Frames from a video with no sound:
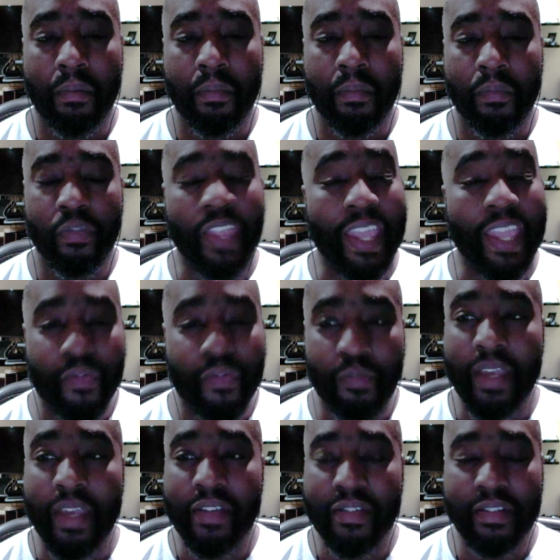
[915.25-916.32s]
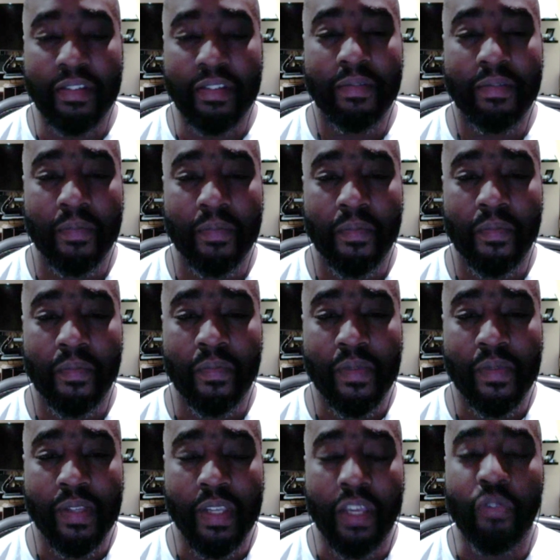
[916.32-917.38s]
the information
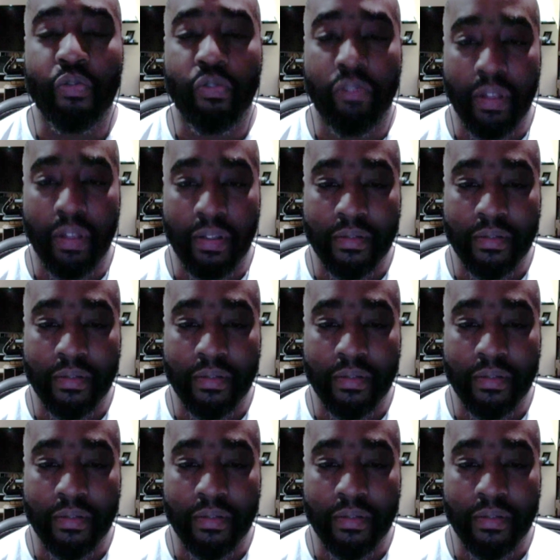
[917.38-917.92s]
is great.